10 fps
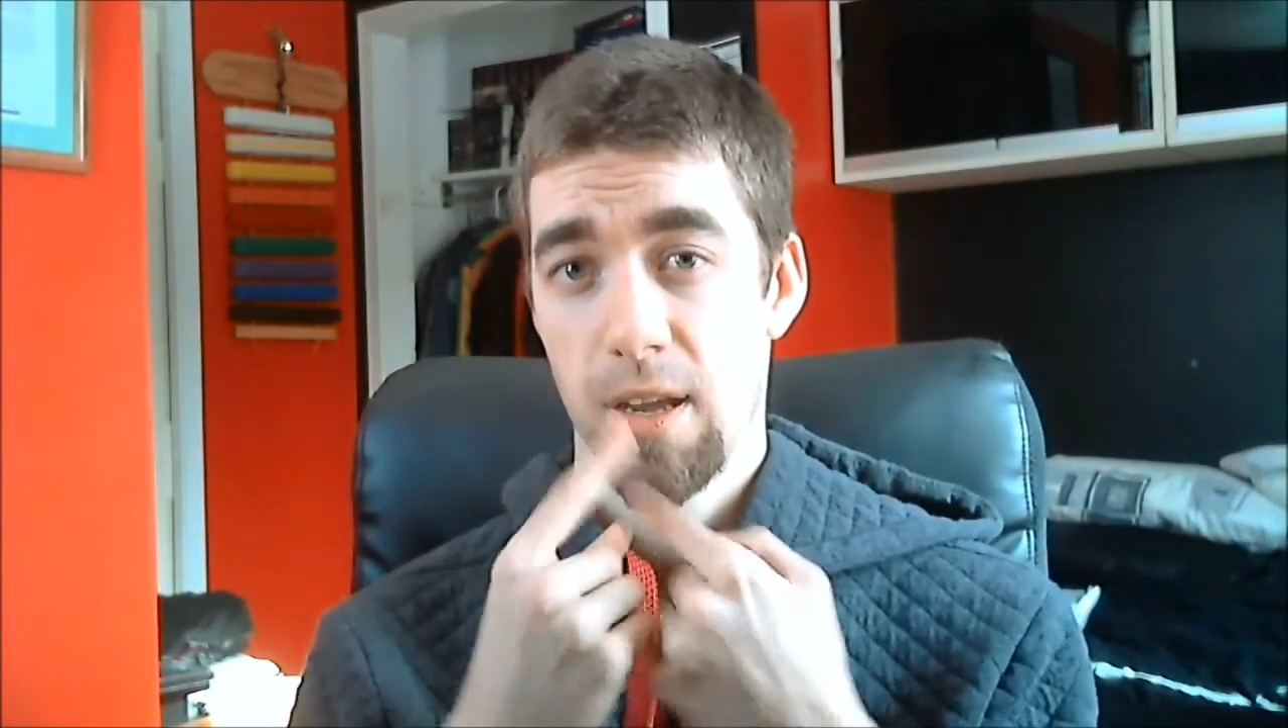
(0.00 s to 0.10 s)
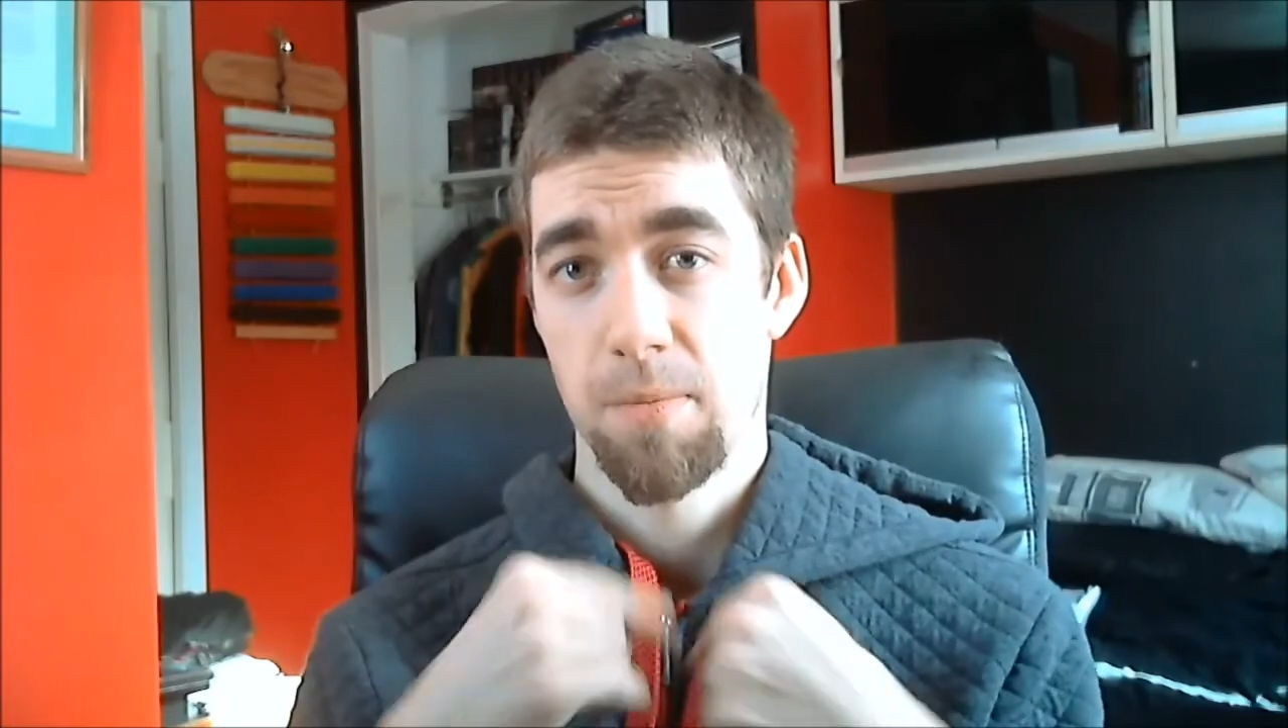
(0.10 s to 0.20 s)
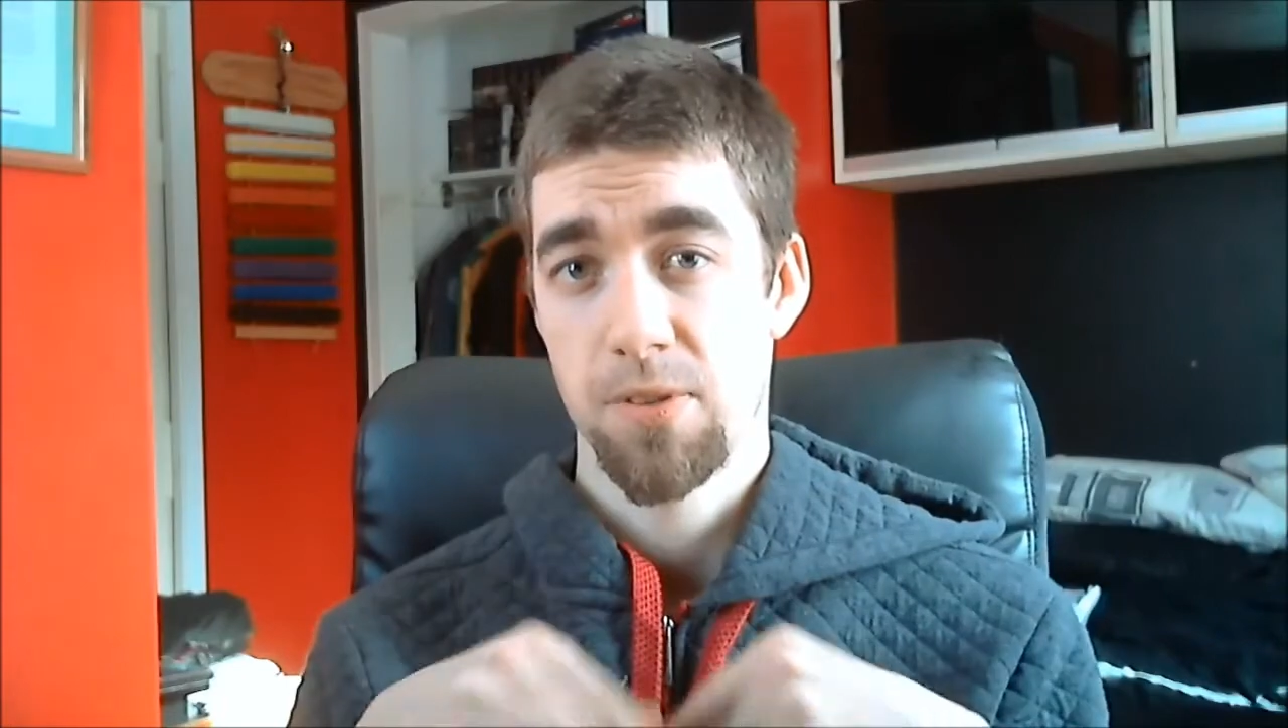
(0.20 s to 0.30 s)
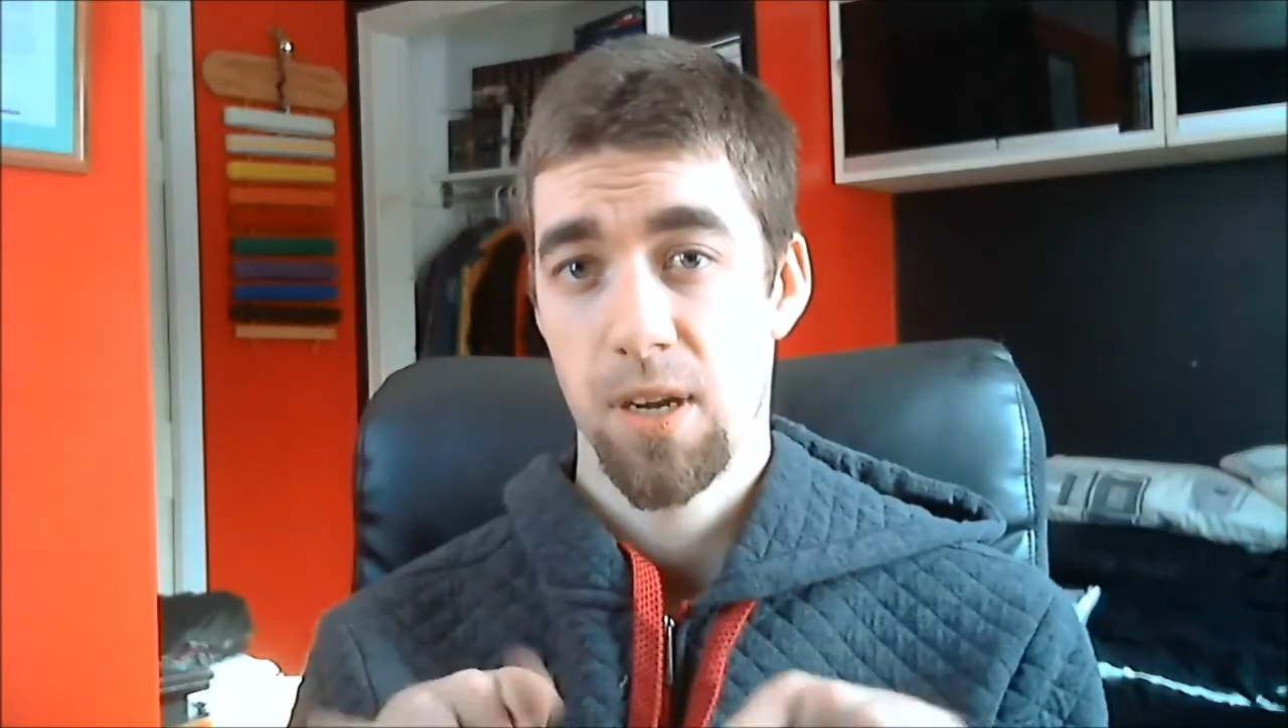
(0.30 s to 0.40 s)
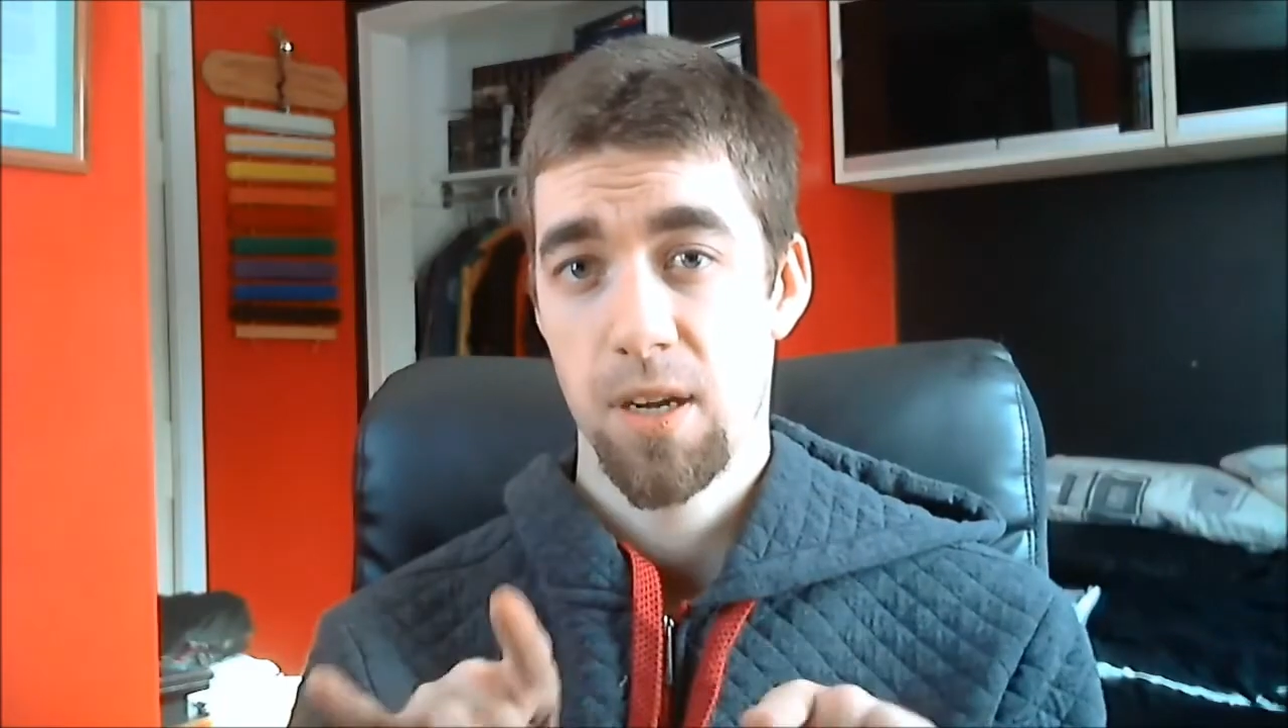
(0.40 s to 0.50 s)
am
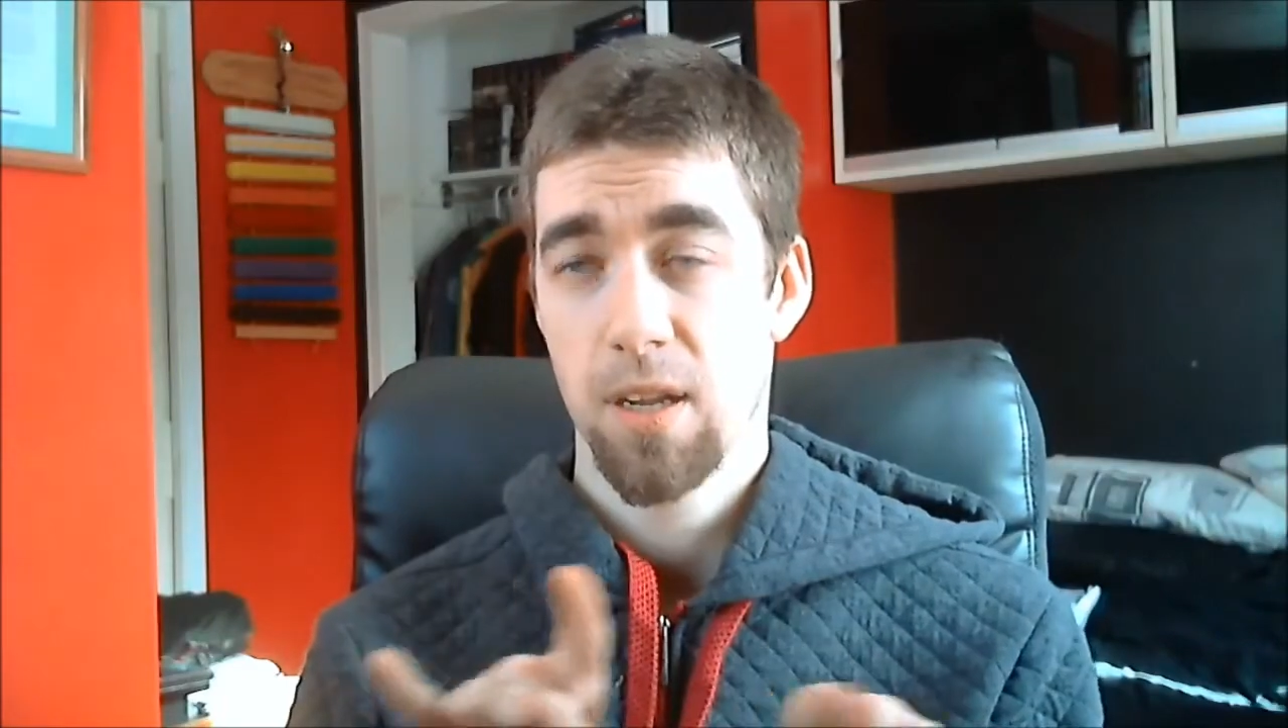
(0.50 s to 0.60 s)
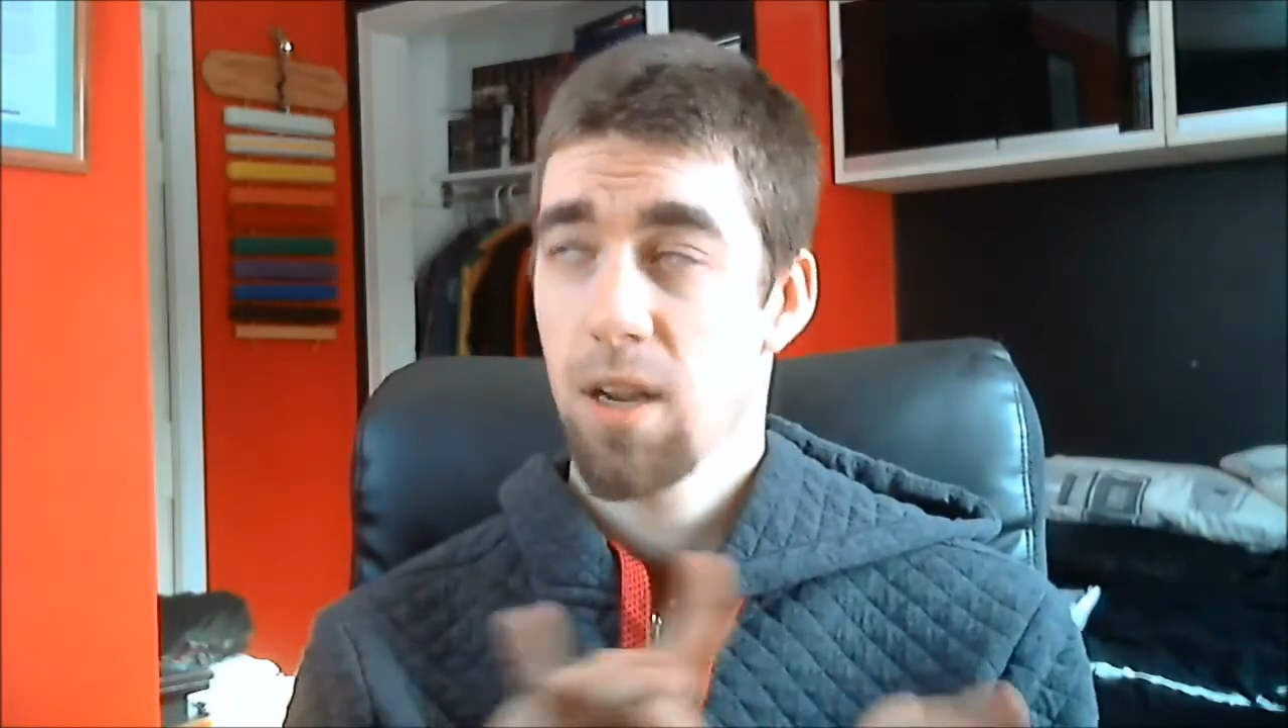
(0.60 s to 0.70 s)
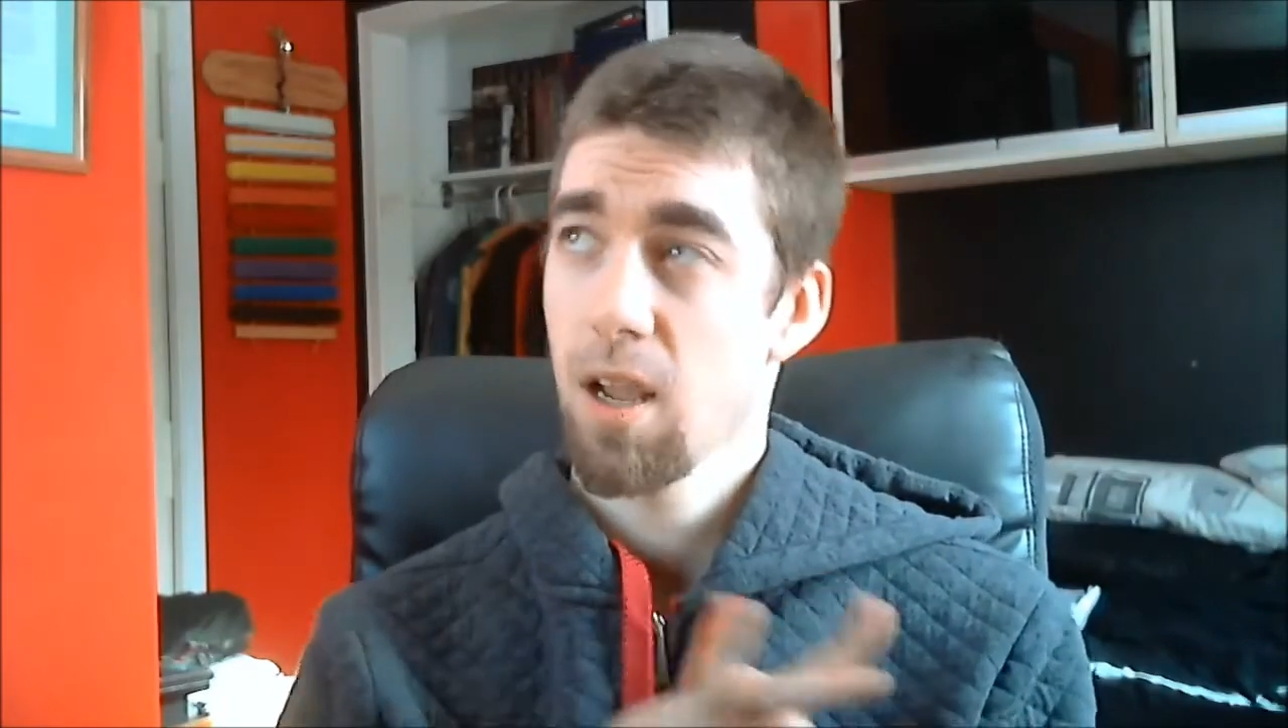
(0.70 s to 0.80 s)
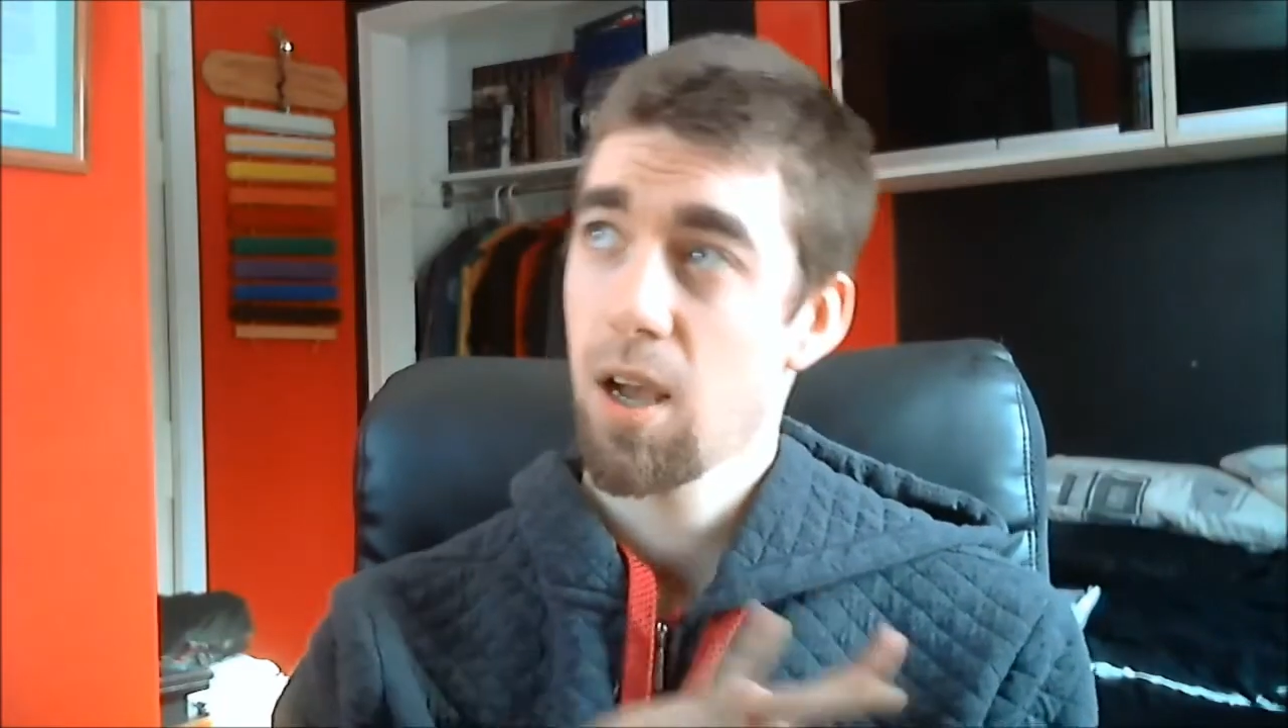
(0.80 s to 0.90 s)
signing